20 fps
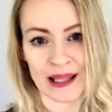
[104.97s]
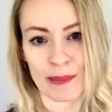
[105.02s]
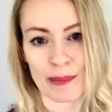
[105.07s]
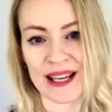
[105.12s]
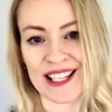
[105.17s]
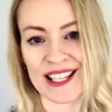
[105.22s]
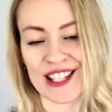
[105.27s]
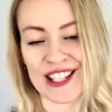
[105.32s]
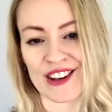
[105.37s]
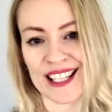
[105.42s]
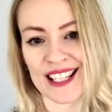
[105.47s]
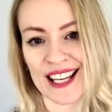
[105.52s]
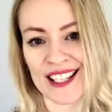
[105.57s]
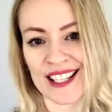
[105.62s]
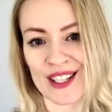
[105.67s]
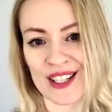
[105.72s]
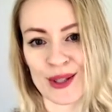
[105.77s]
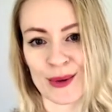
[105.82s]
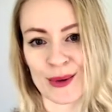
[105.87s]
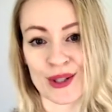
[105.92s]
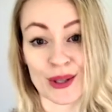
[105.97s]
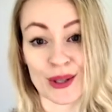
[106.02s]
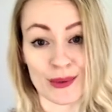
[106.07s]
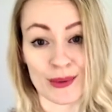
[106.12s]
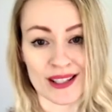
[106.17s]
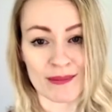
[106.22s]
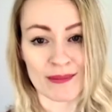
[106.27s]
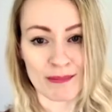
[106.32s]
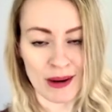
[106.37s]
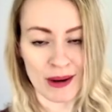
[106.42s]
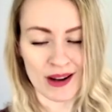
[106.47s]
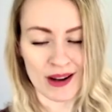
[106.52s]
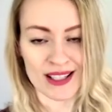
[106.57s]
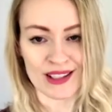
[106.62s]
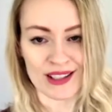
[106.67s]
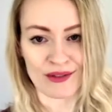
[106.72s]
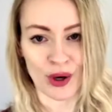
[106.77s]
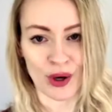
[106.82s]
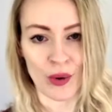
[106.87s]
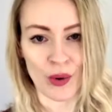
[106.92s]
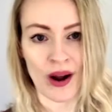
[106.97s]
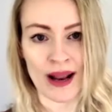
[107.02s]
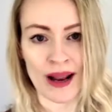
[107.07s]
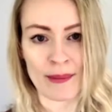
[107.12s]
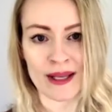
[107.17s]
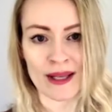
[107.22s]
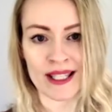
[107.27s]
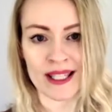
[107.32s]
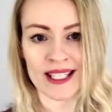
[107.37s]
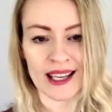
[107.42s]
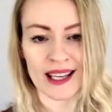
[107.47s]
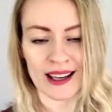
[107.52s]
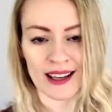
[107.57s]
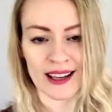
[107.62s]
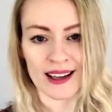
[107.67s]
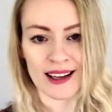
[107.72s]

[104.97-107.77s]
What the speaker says: The PCR test is also a St. Martin requirement.